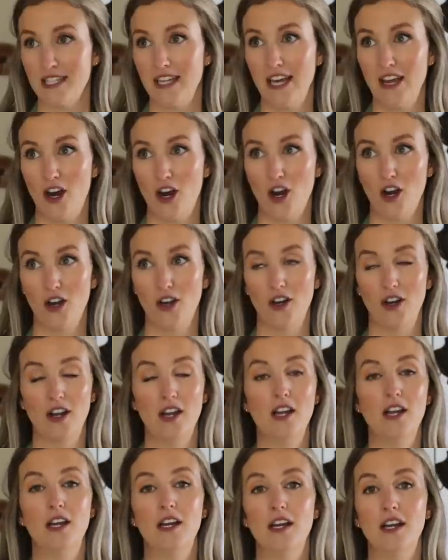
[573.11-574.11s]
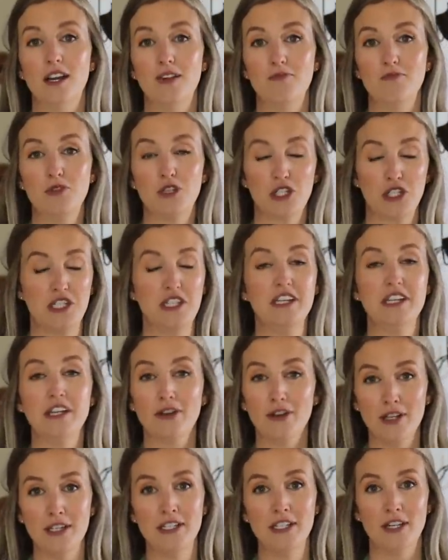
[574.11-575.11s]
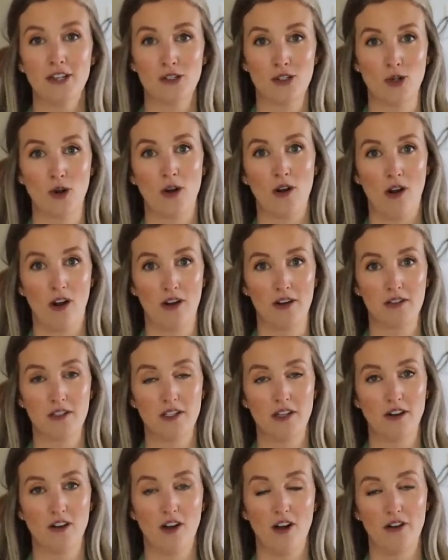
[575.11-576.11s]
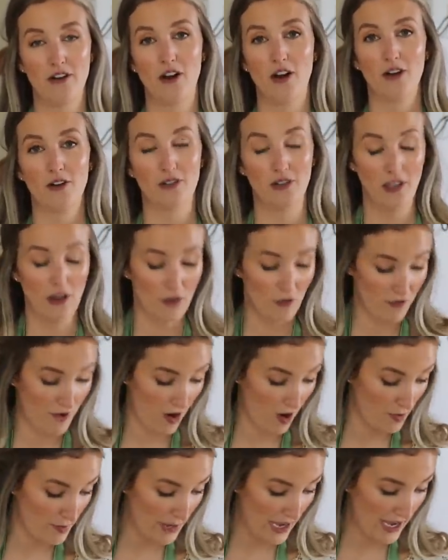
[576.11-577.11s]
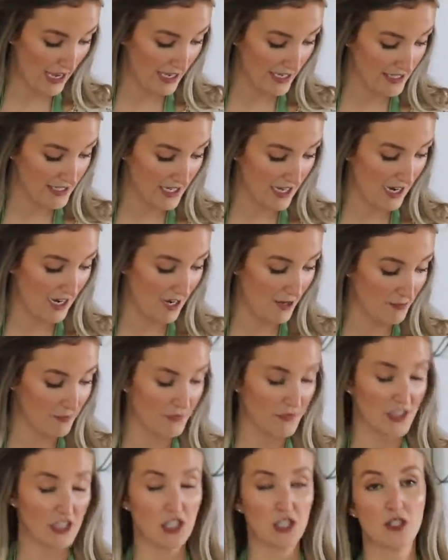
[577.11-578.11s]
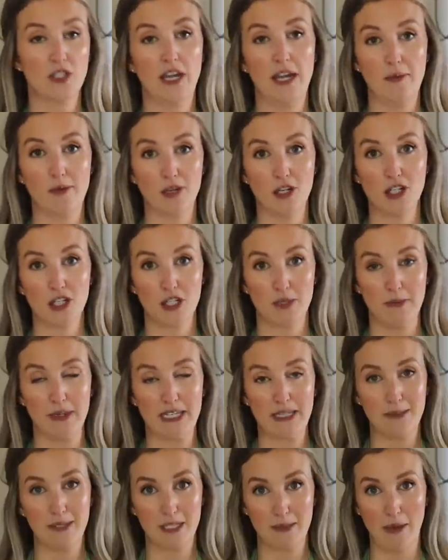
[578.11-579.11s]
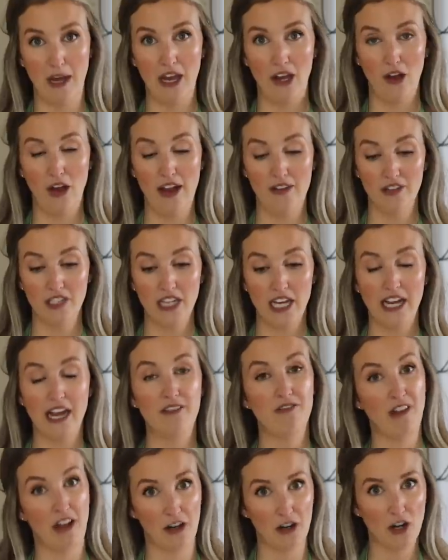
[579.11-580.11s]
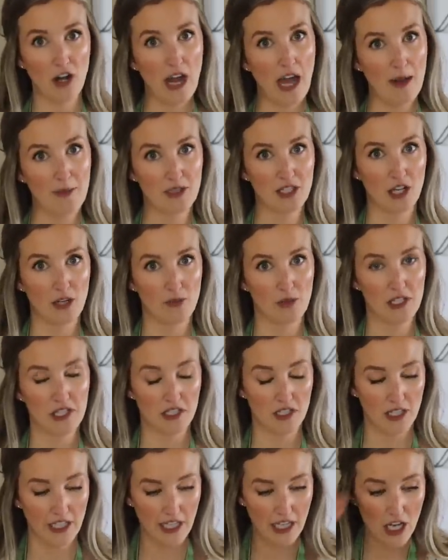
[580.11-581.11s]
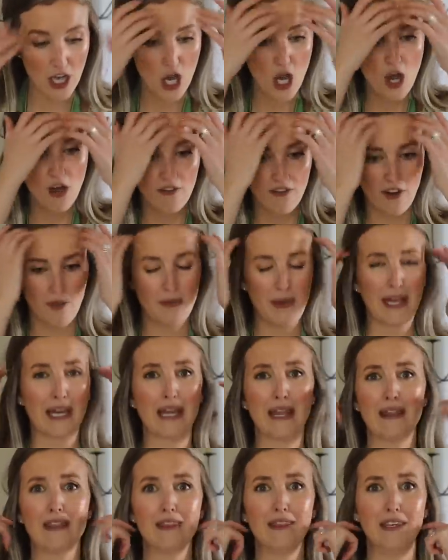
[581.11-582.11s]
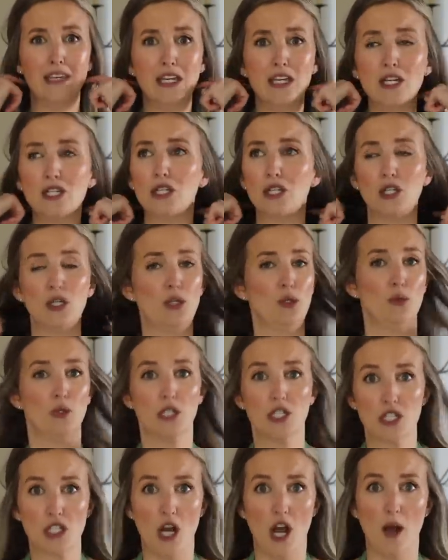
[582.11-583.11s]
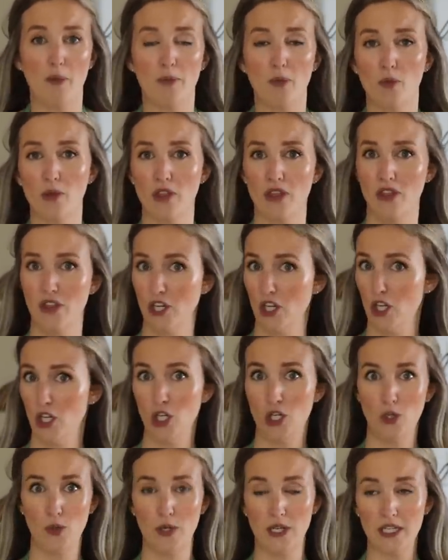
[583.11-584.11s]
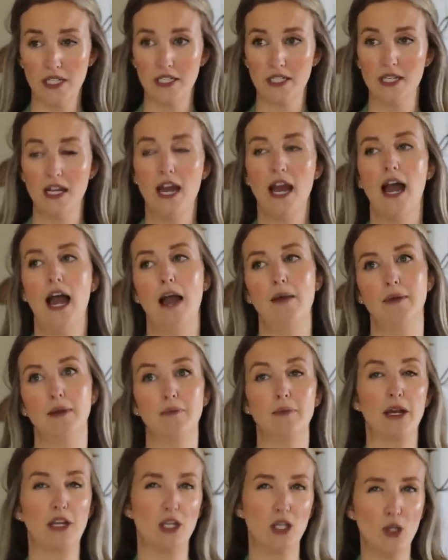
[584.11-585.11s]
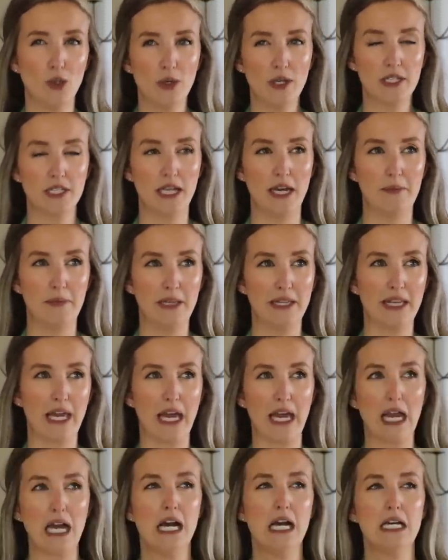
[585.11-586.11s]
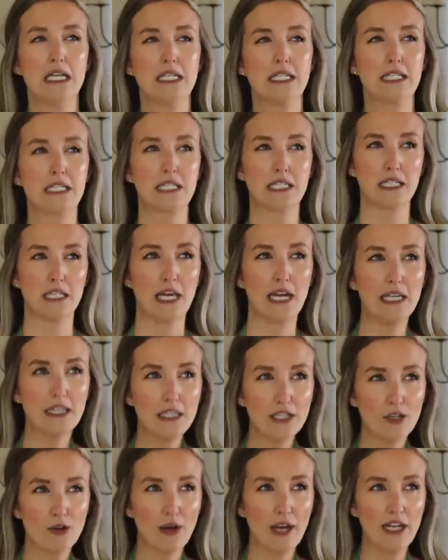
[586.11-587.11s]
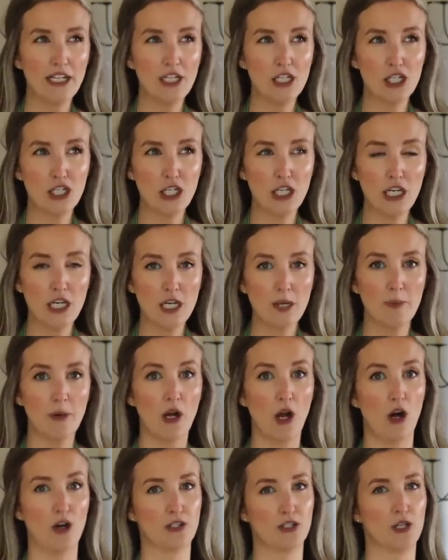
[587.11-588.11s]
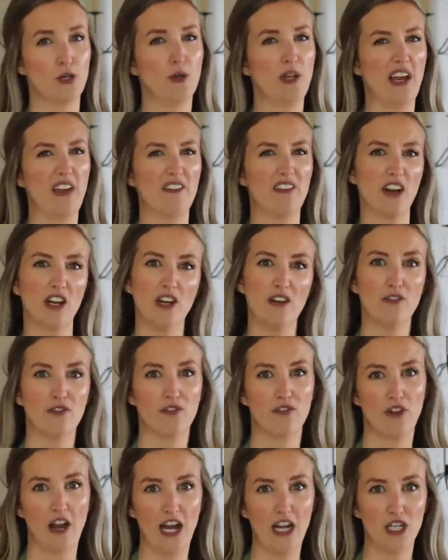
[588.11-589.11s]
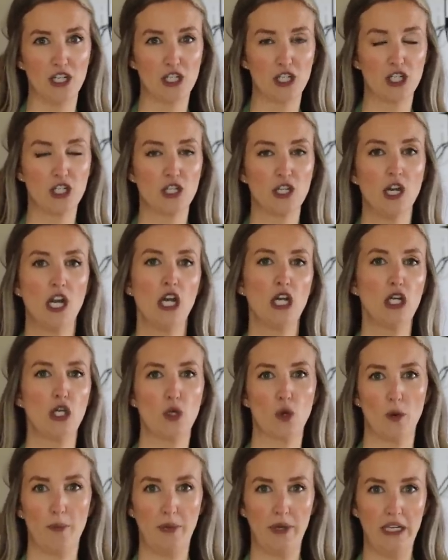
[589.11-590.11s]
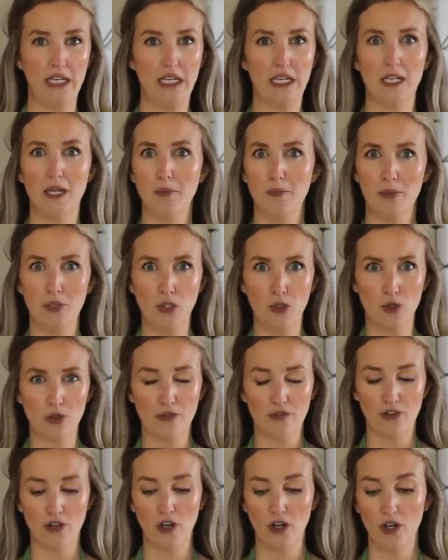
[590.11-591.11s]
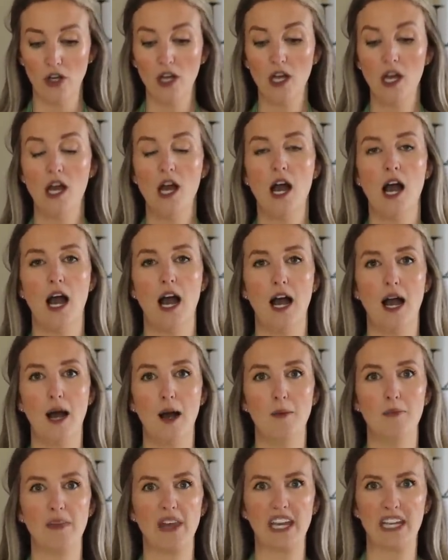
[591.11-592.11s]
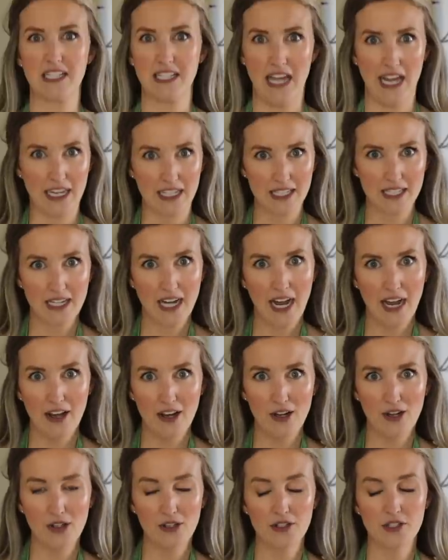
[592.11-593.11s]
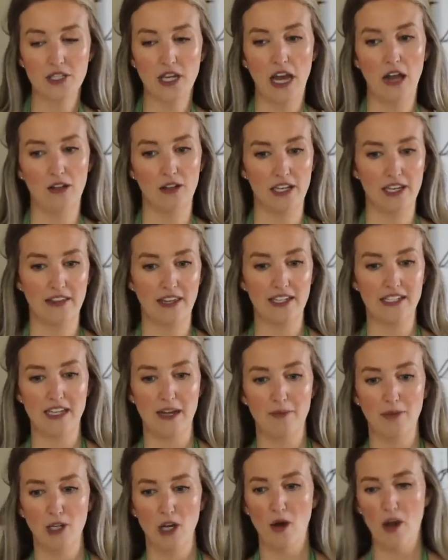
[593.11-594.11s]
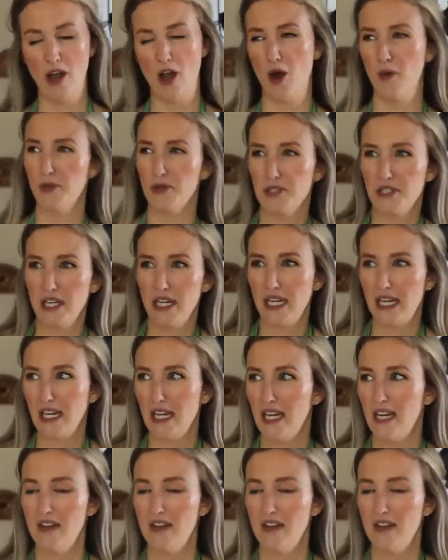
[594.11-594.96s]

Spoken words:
They are just near and dear to our hearts here on our little farm. And this apron just makes me smile every day. I found it on Amazon recently from like the cutest shop with the cutest, I mean, by cutest, I mean like slightly granny chic, but also like very French, European, beautiful, like textiles. I'll link that down below. I almost like